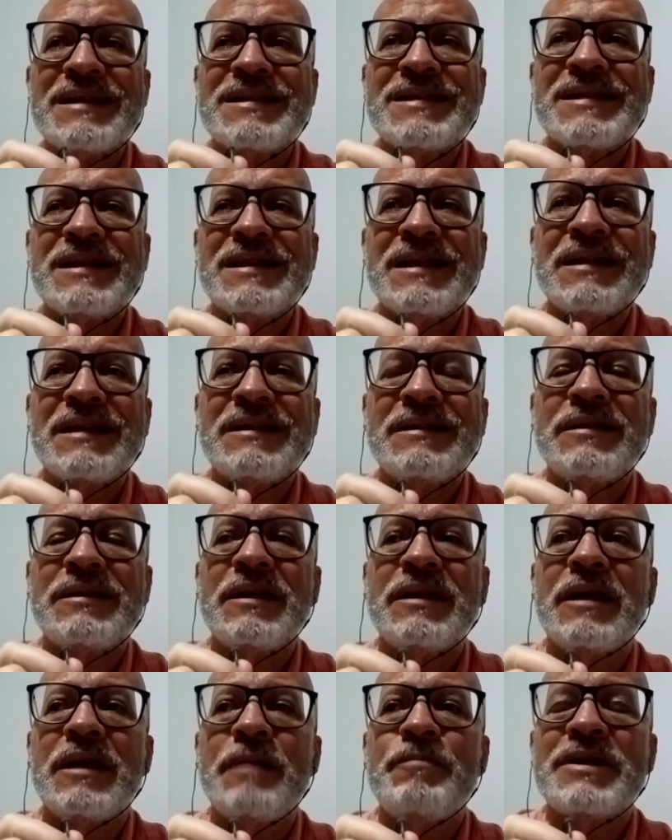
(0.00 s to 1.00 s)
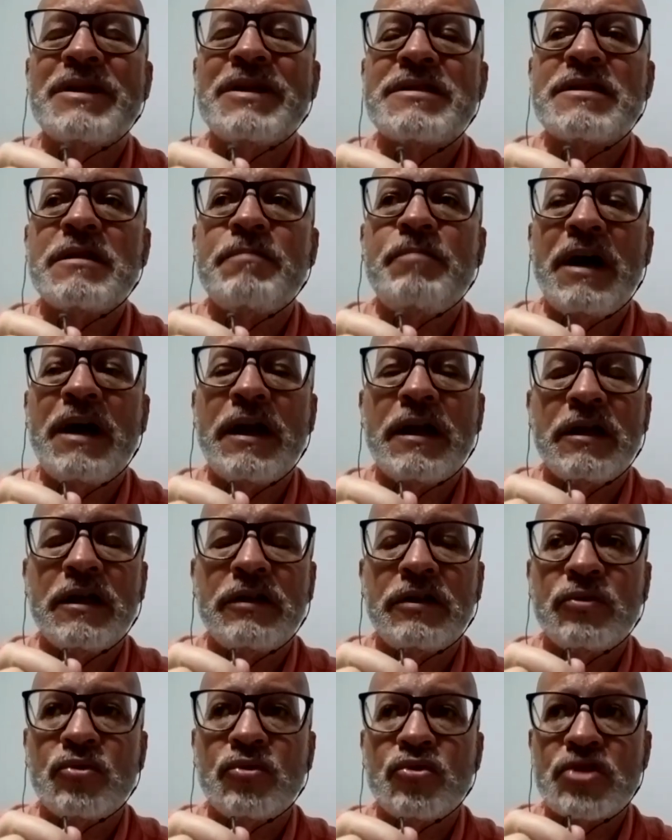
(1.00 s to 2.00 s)
being
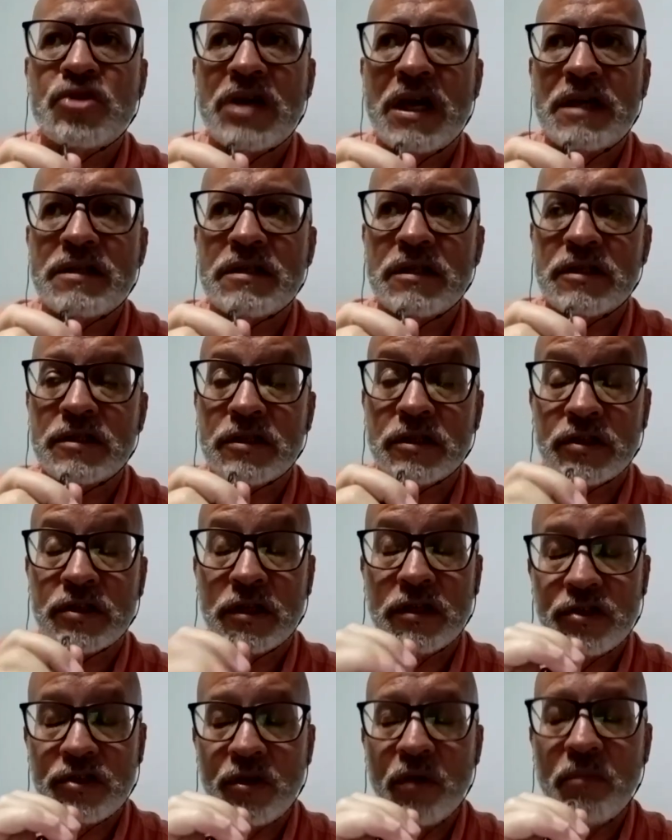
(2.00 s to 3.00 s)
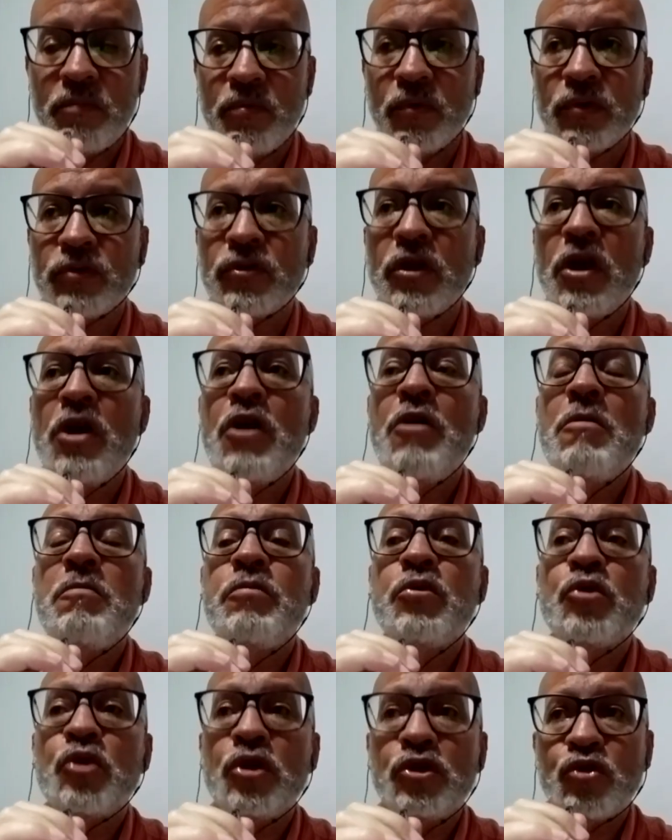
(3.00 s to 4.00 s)
seen as white and
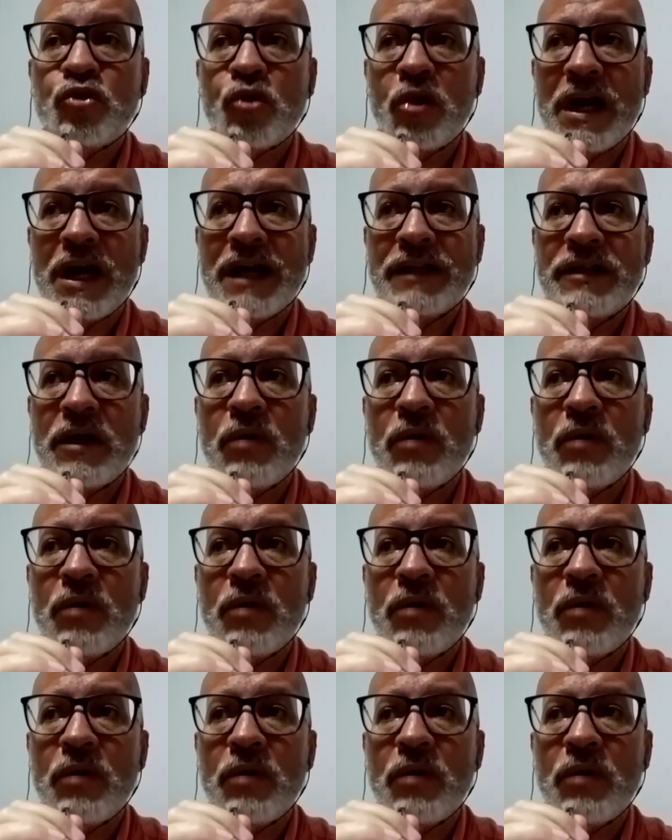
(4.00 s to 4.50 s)
being